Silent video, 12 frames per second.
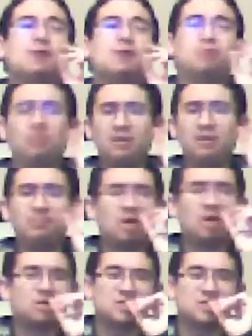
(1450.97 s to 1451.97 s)
probably
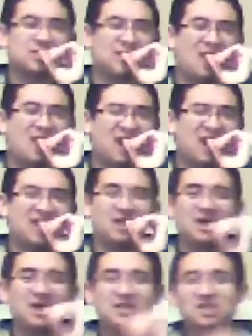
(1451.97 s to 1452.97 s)
March at the at the
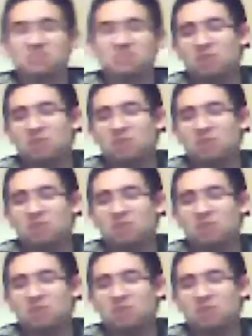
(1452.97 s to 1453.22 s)
latest,